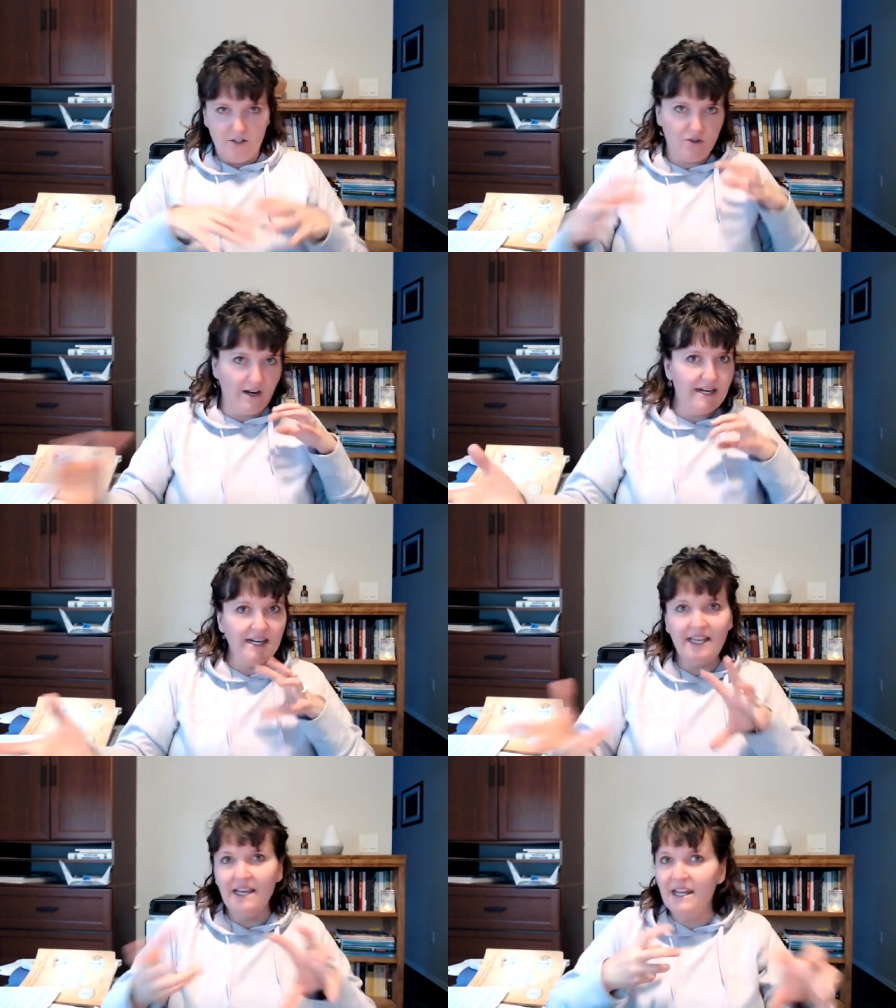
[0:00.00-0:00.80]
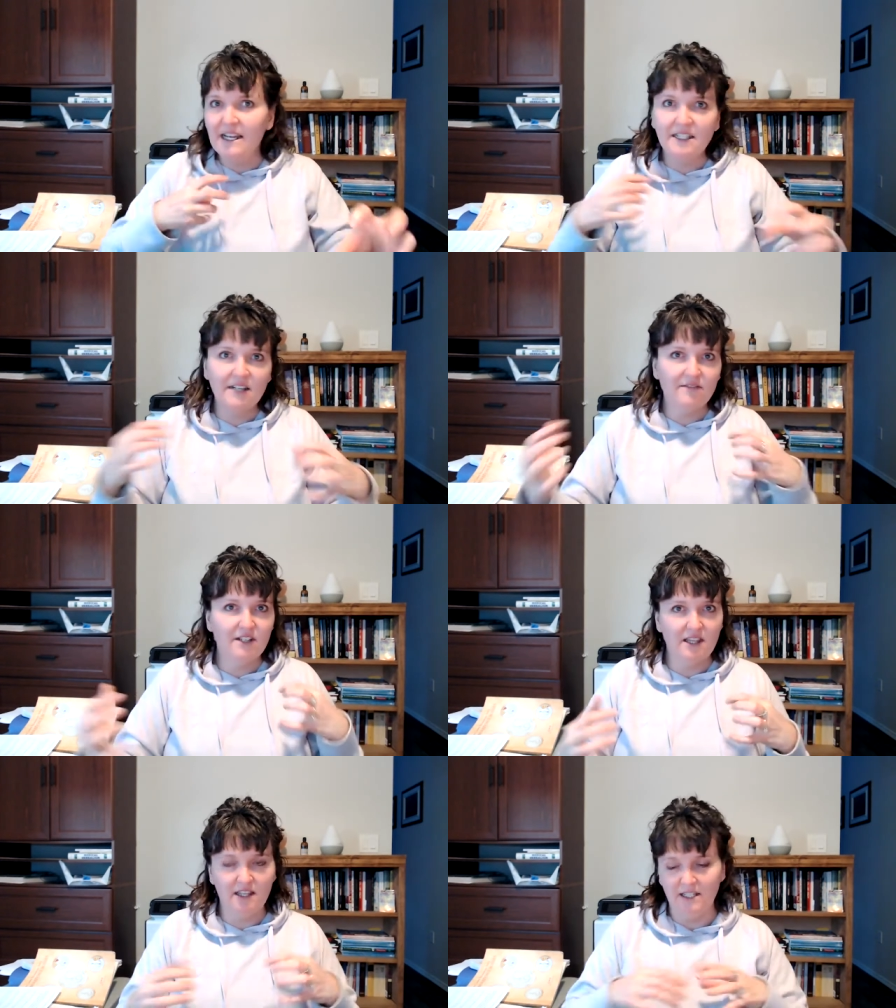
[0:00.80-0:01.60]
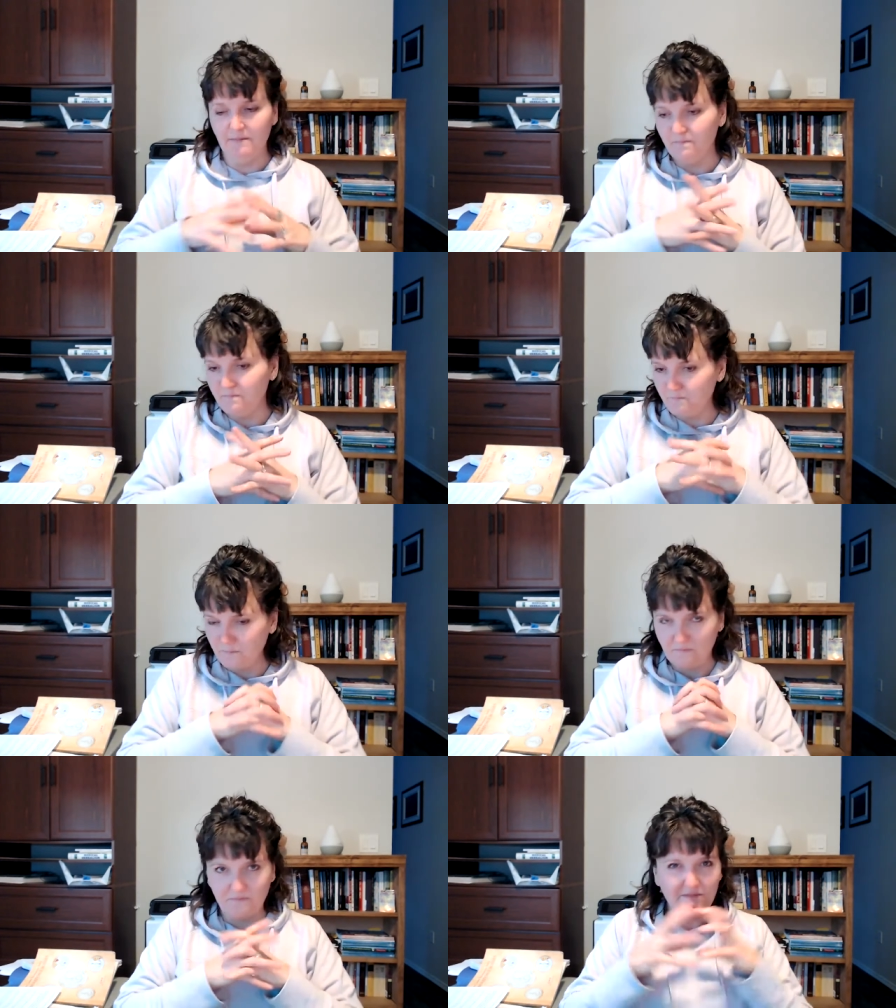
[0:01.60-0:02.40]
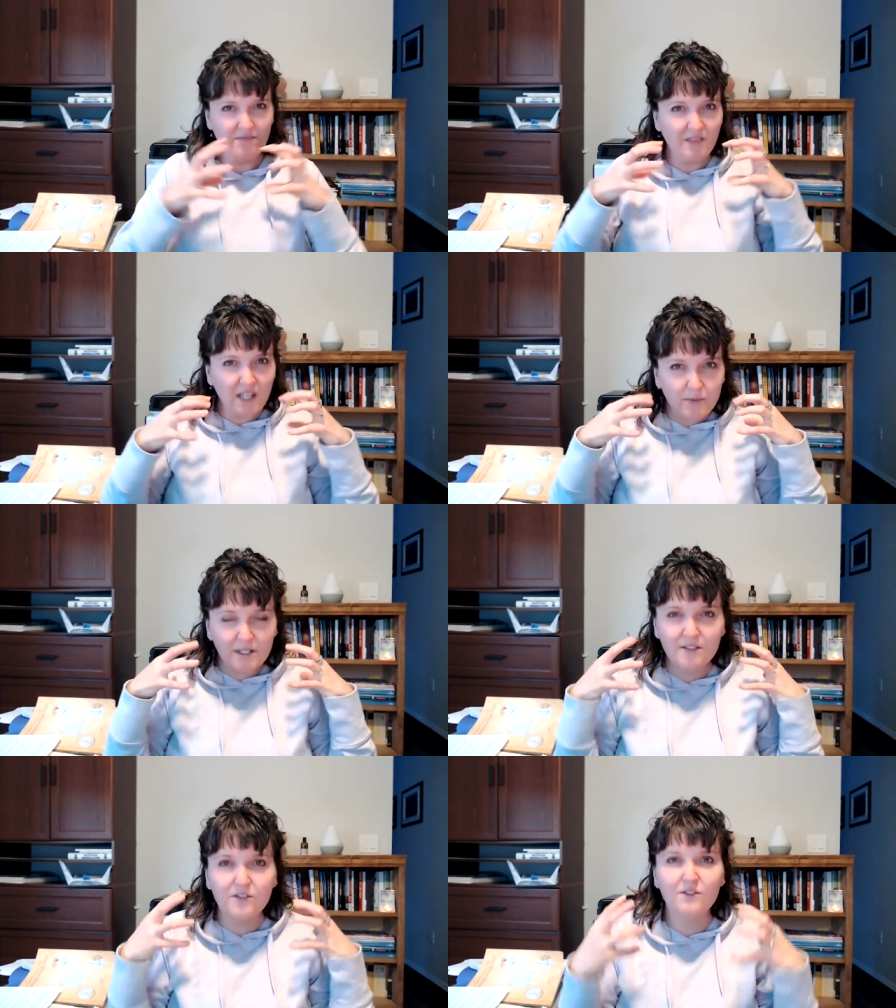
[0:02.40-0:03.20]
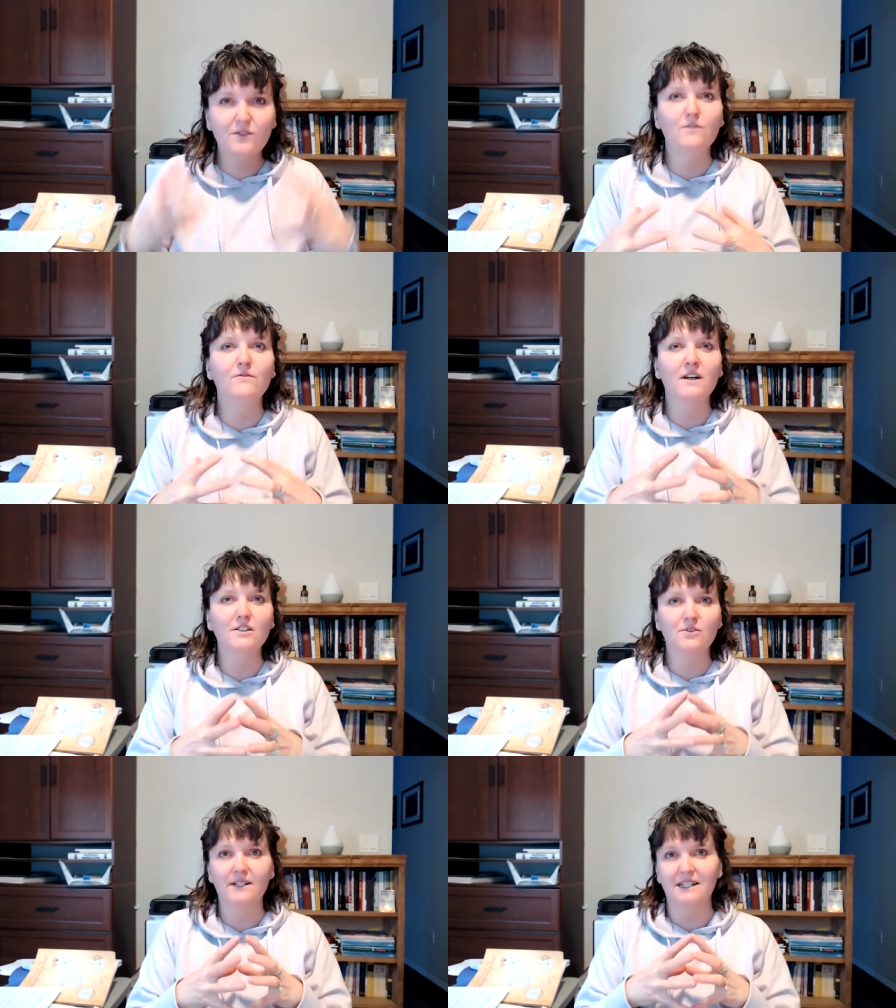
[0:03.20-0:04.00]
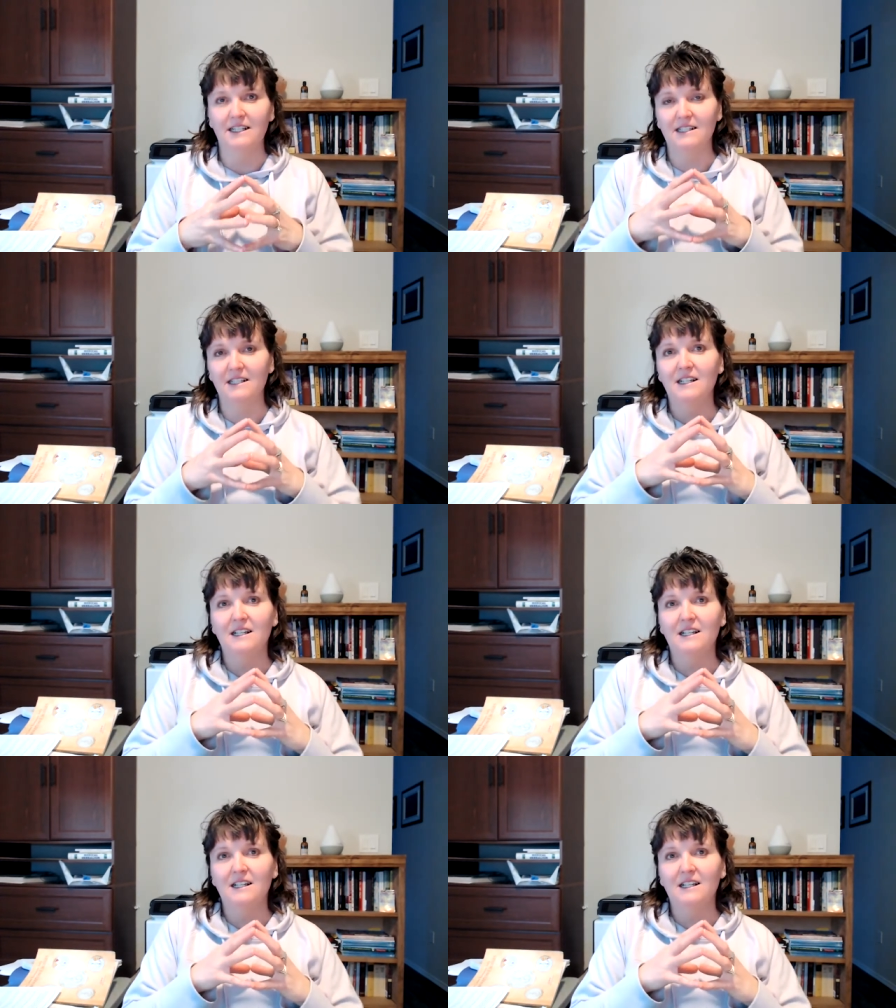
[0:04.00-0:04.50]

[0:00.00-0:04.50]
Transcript: trying to connect everything. I would get so frustrated.